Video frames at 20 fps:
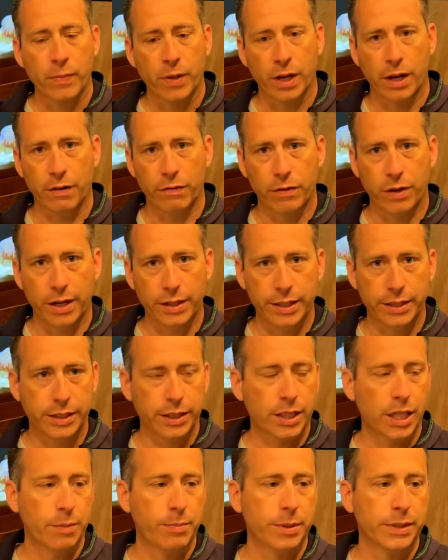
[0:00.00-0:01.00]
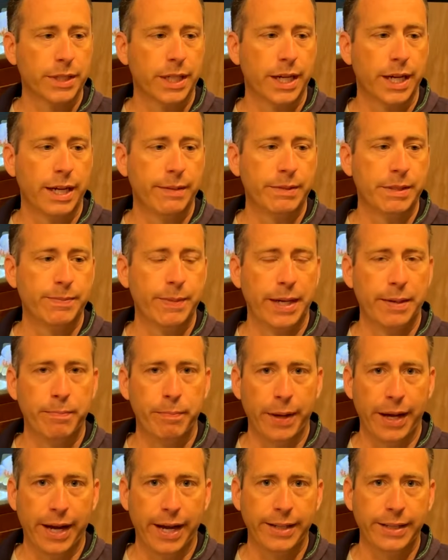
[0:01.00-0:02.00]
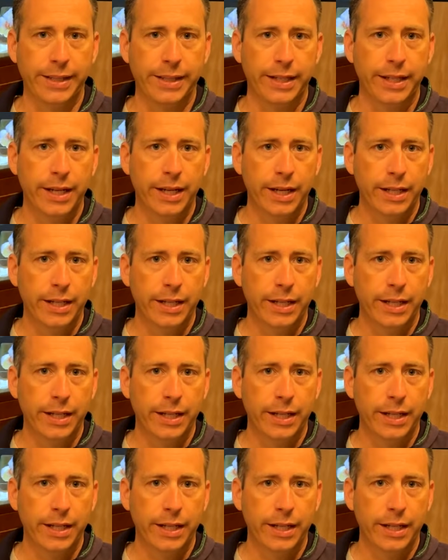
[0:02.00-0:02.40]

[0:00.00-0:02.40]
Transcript: I've run this a couple times by Bandit.